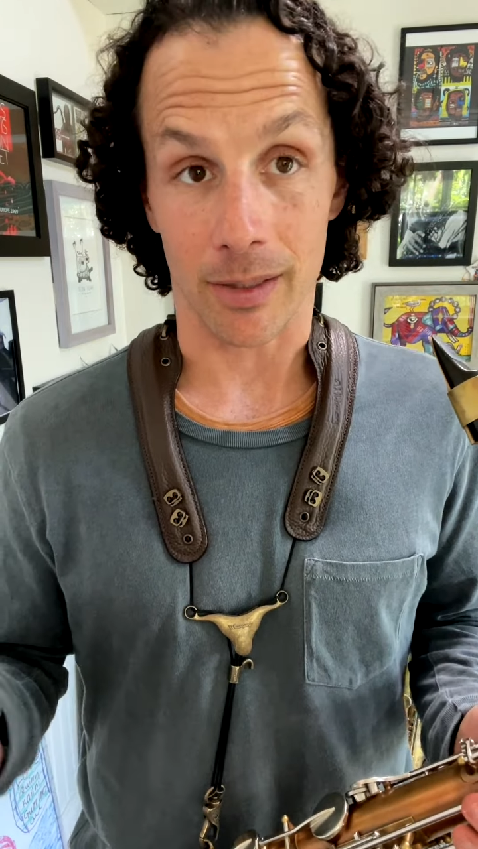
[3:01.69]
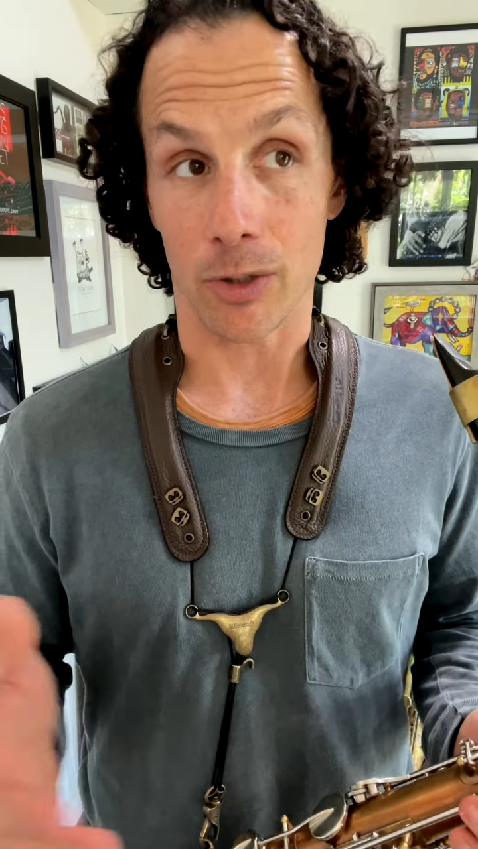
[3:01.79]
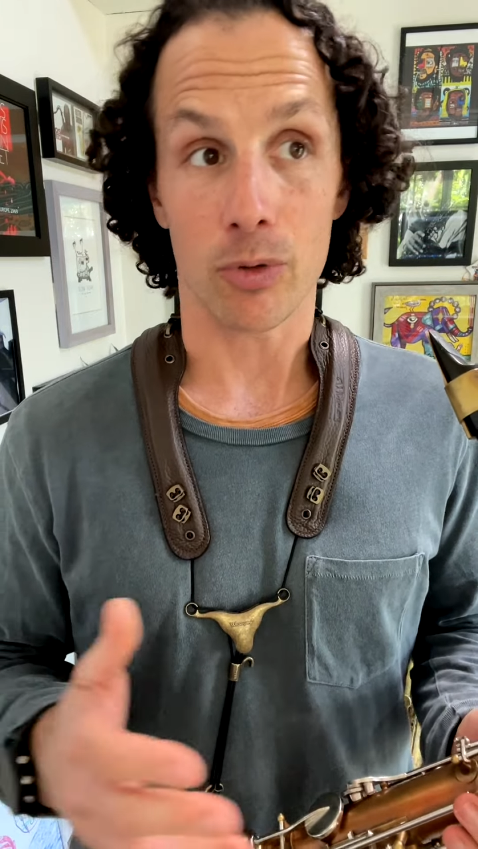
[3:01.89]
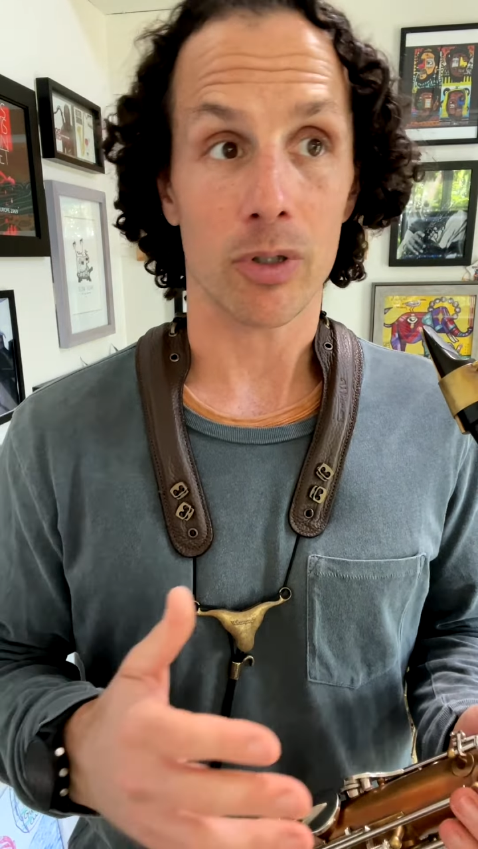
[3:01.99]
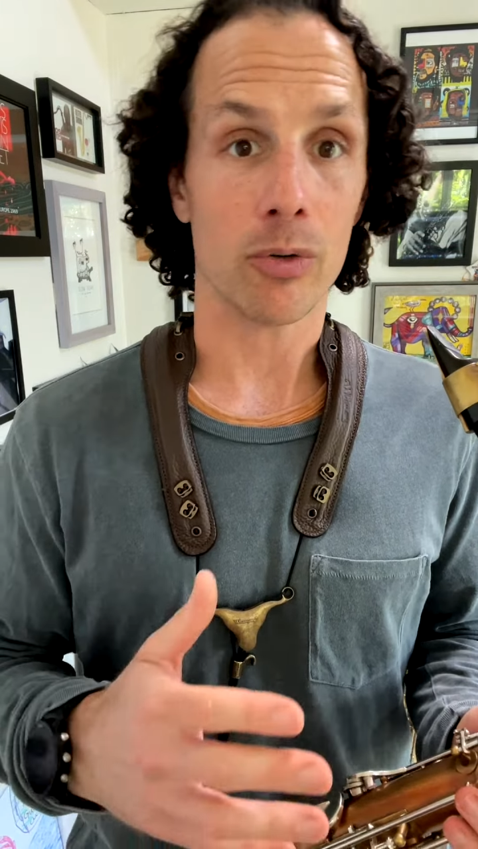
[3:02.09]

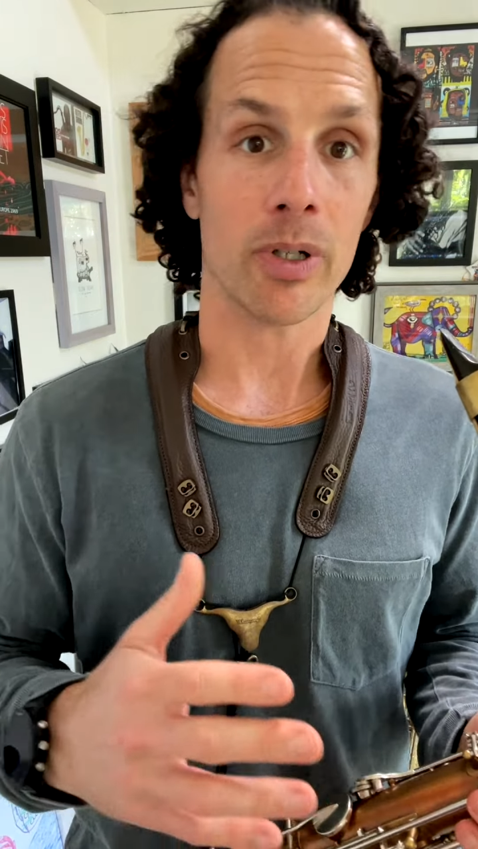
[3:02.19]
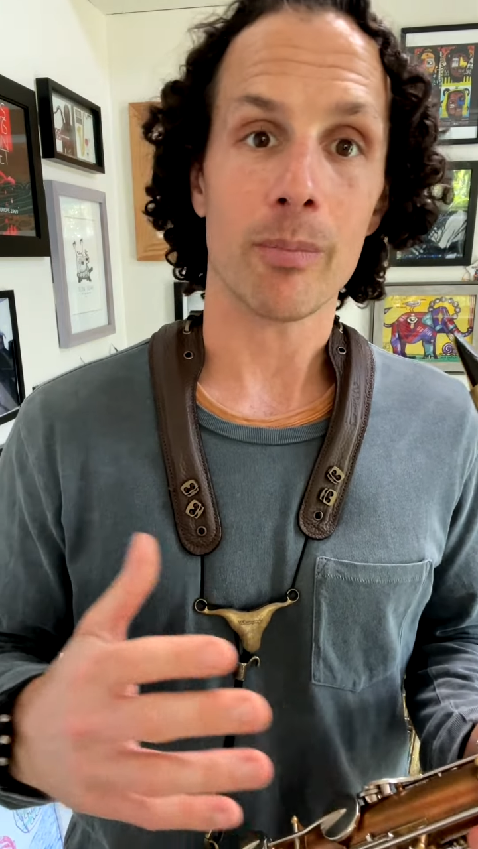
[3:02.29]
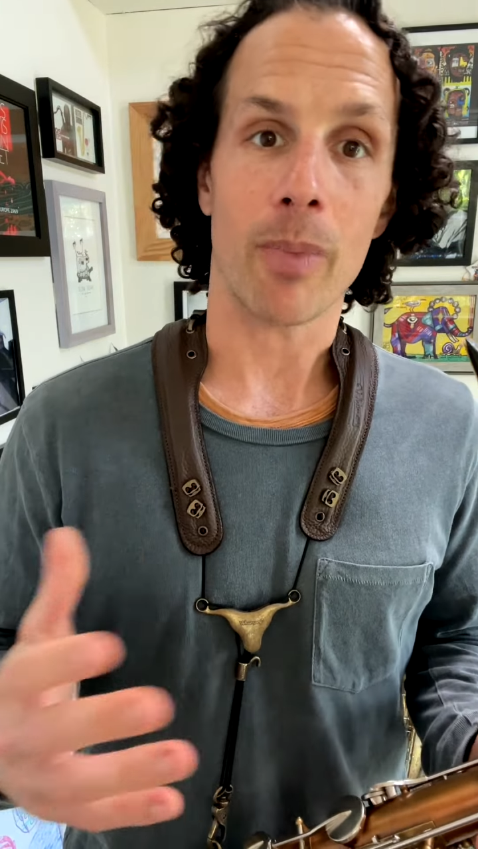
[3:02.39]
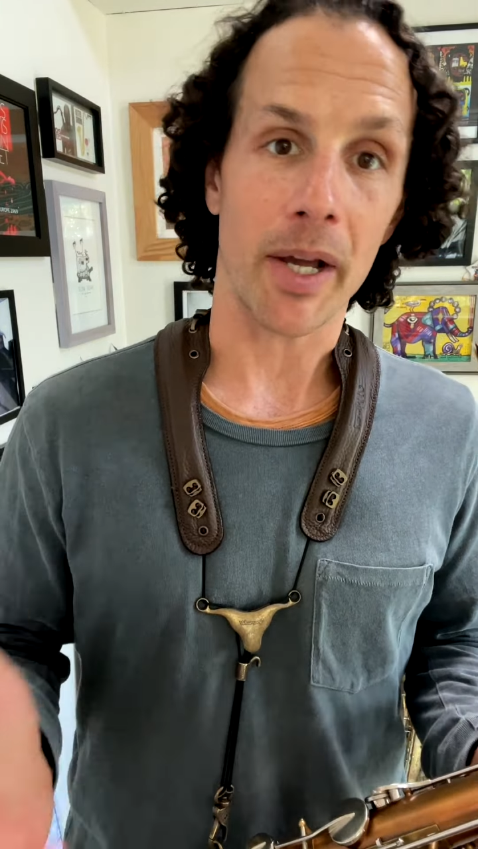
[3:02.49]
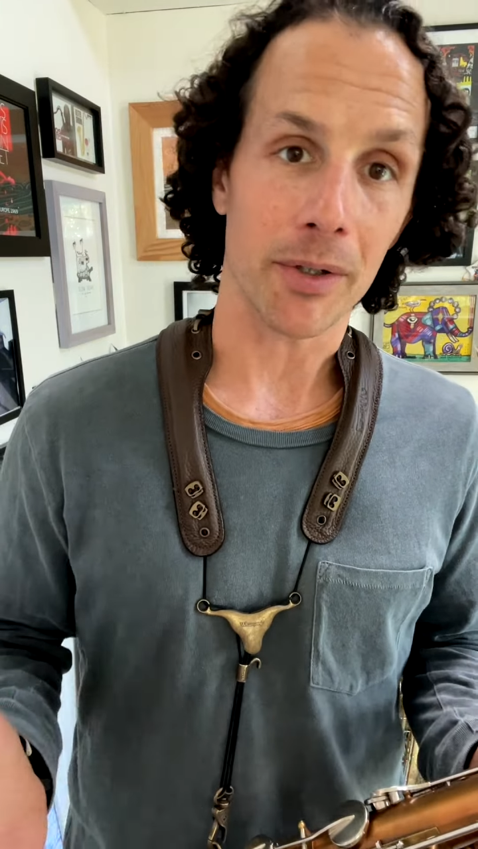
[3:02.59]
You can do it in
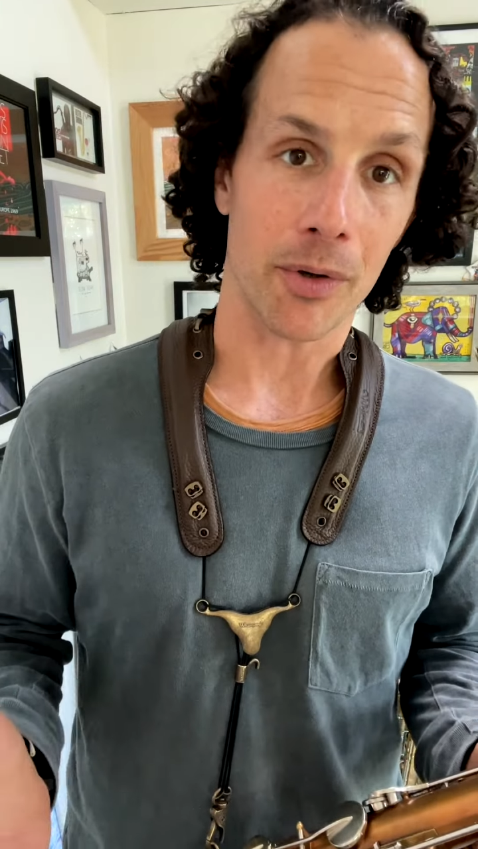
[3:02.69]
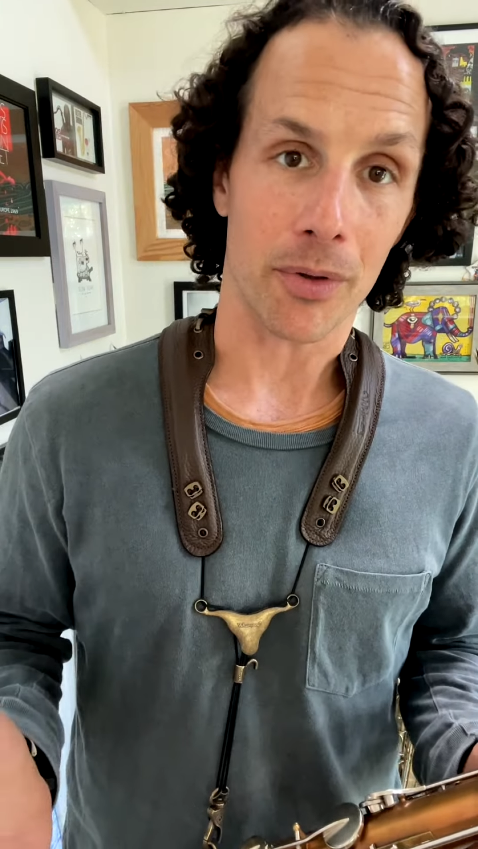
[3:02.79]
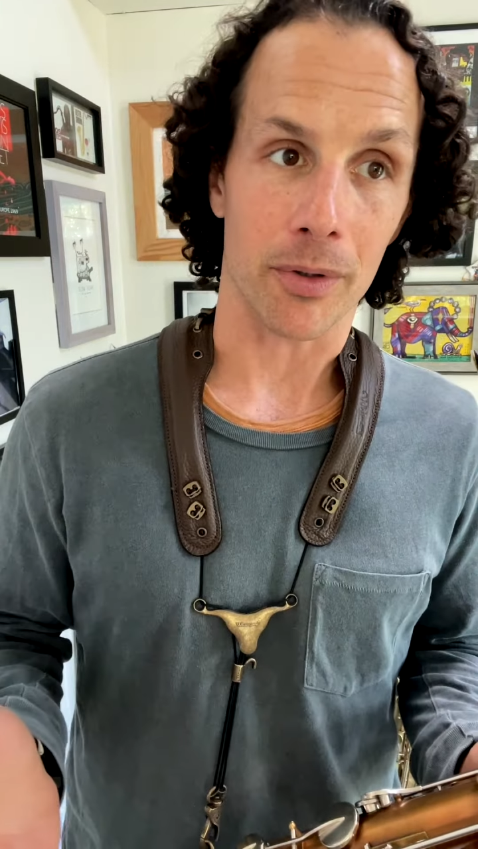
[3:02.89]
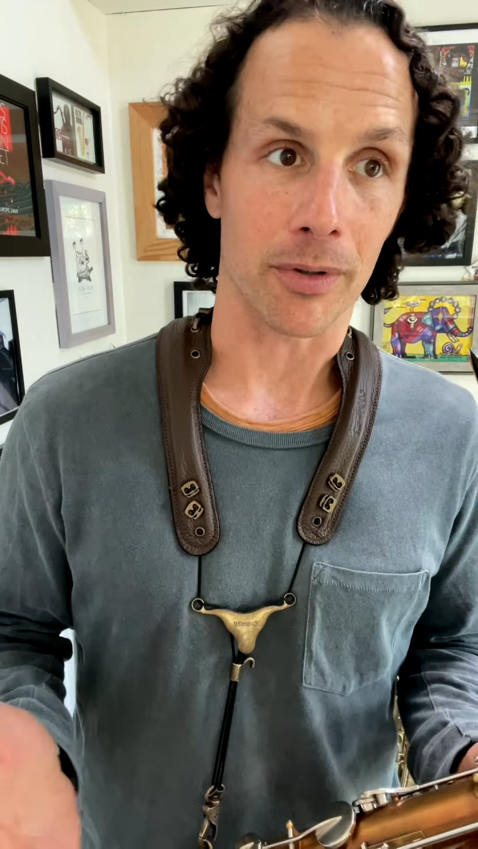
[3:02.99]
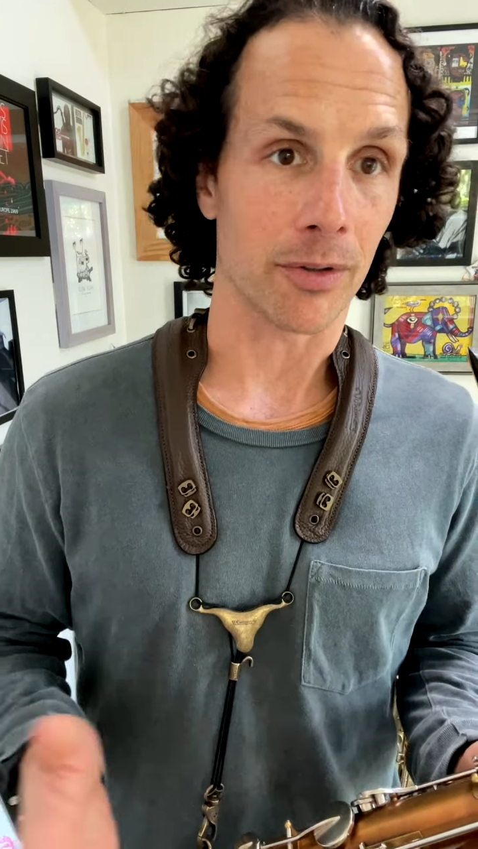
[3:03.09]
minor
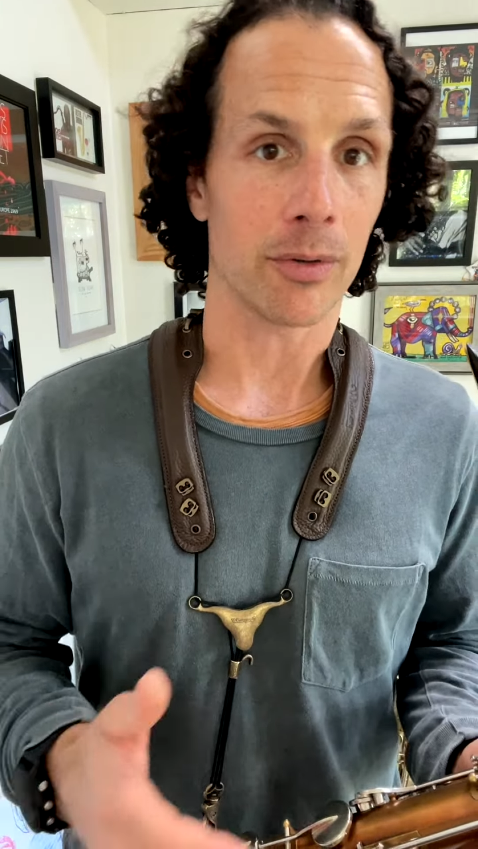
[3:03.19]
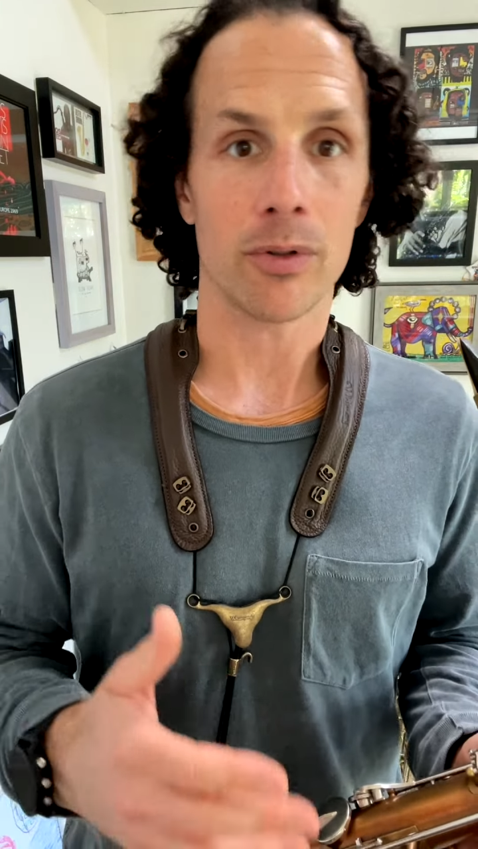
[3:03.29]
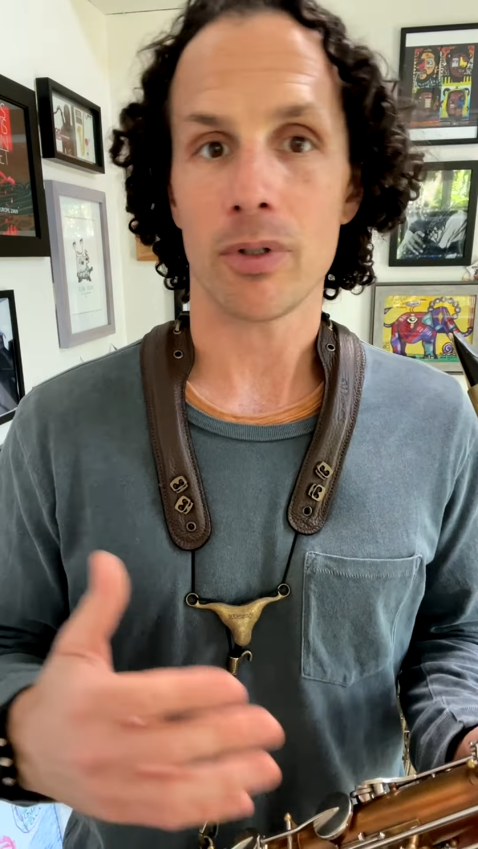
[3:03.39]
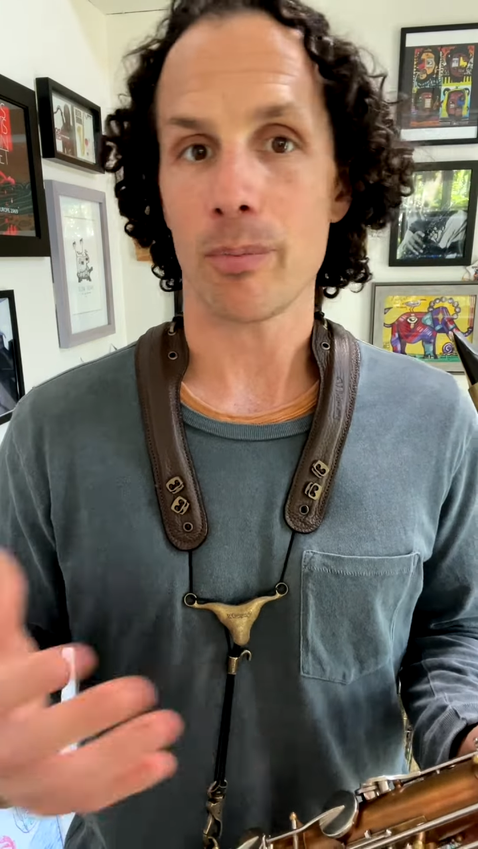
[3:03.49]
thirds. You can do it in